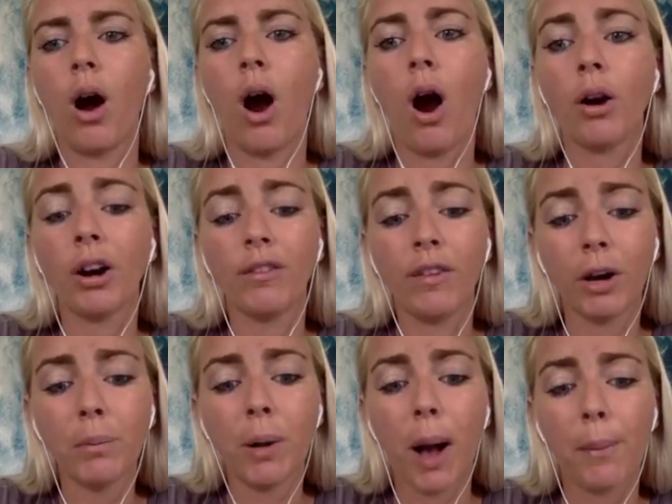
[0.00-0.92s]
are a
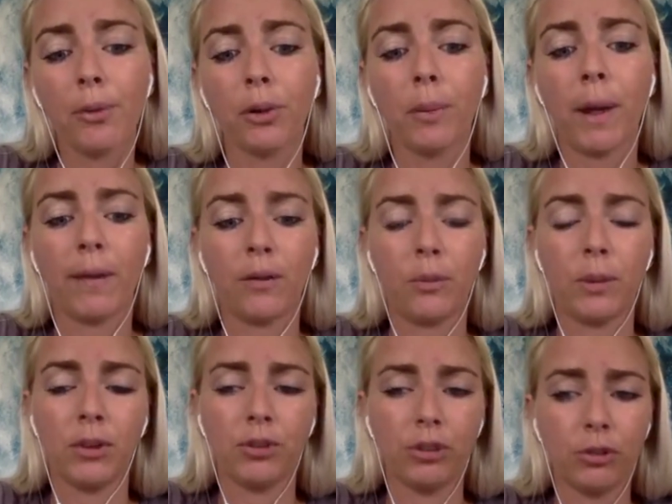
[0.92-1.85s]
very popular pet
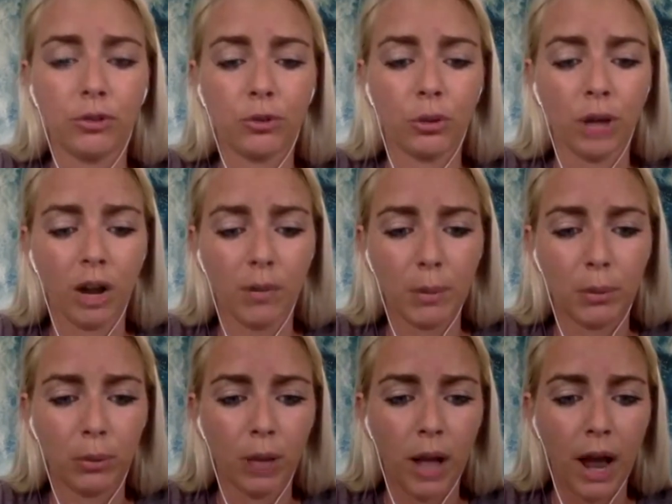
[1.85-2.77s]
species. So a lot of
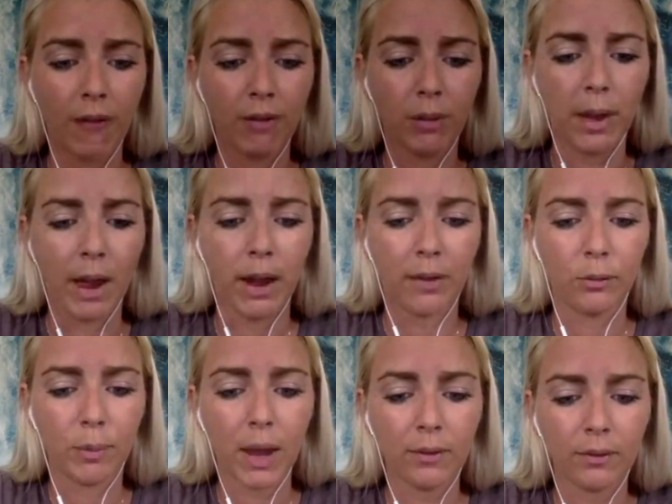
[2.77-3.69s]
people will have them as
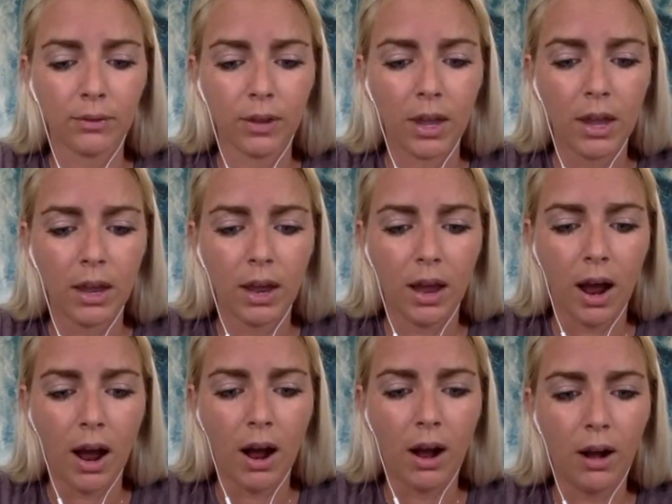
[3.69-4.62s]
pets.
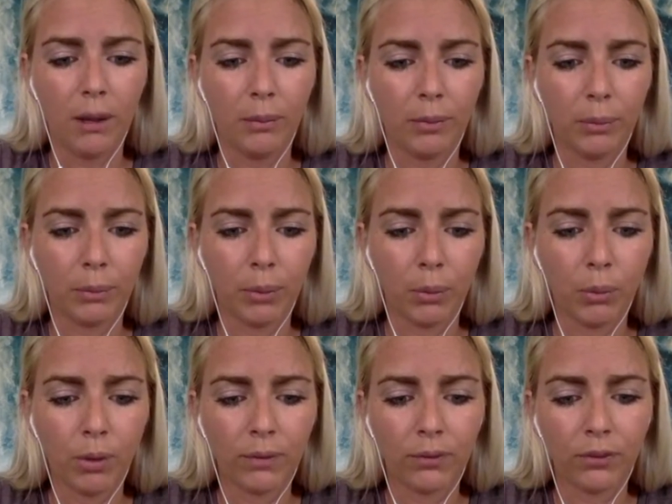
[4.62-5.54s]
But
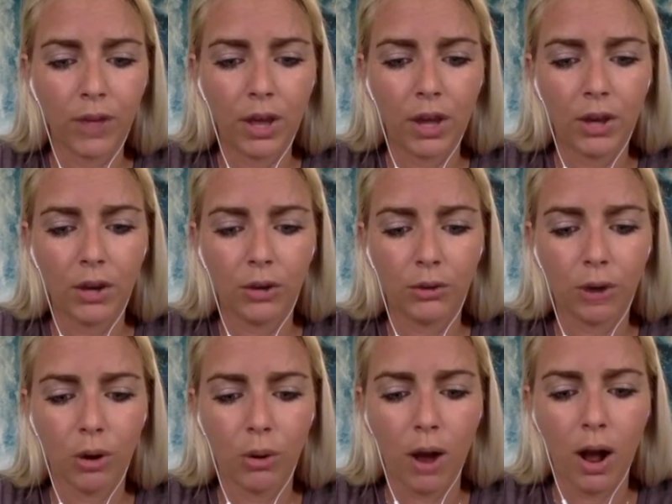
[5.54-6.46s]
once they
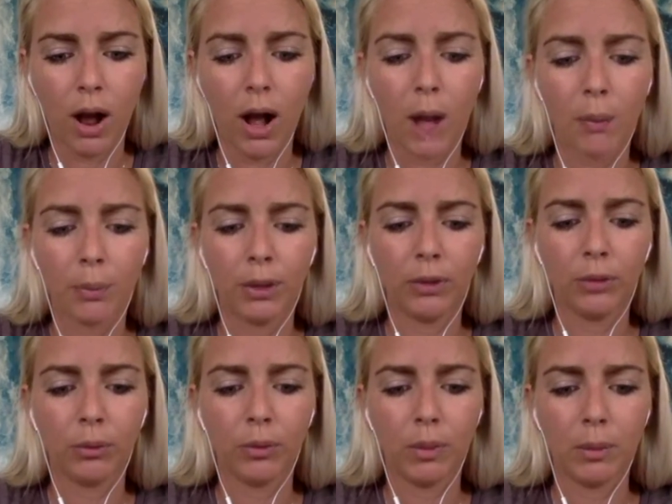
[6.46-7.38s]
grow up is
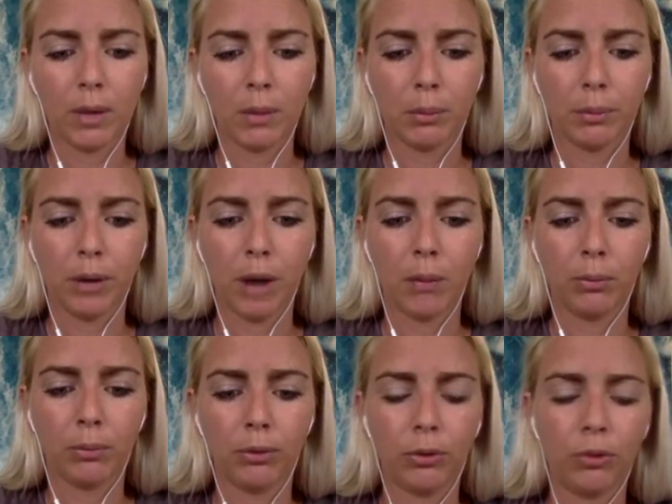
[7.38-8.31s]
when they become a
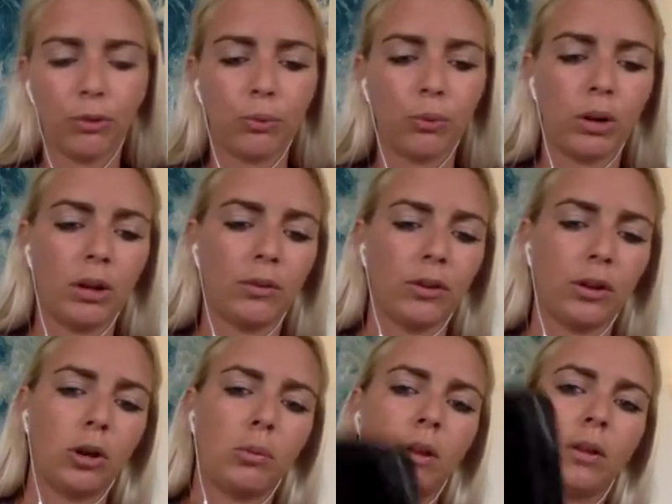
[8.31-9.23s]
problem. So this is when it's a
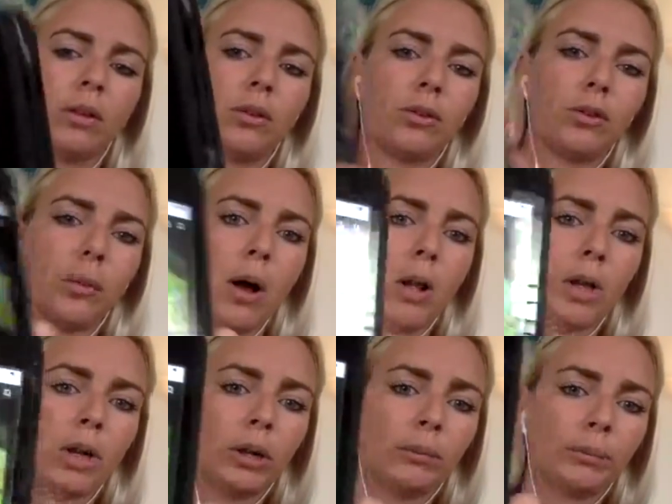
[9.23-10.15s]
little bit
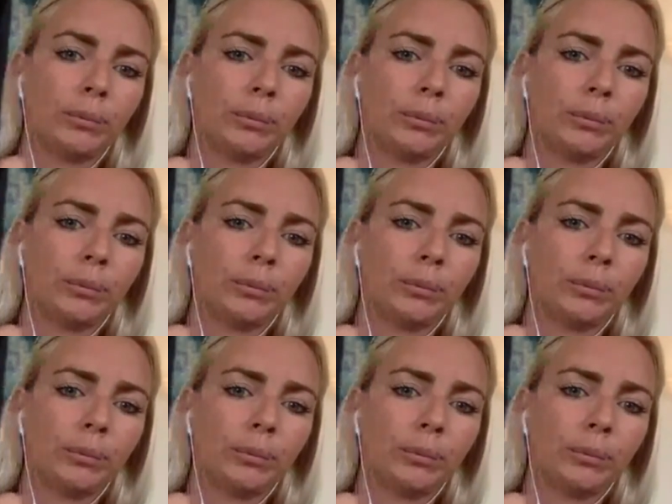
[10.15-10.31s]
smaller.